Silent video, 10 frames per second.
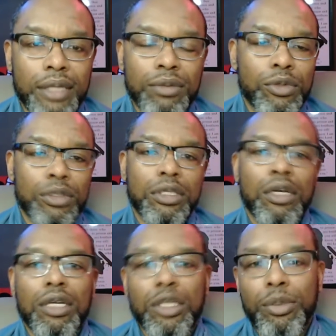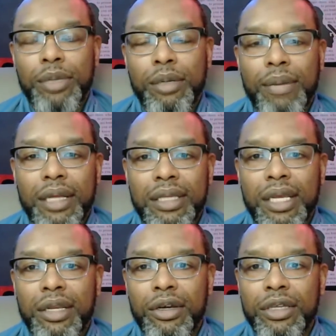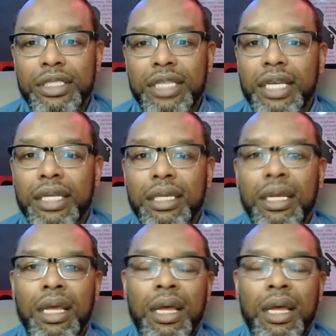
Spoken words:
And we'll talk a little bit about that here in a second.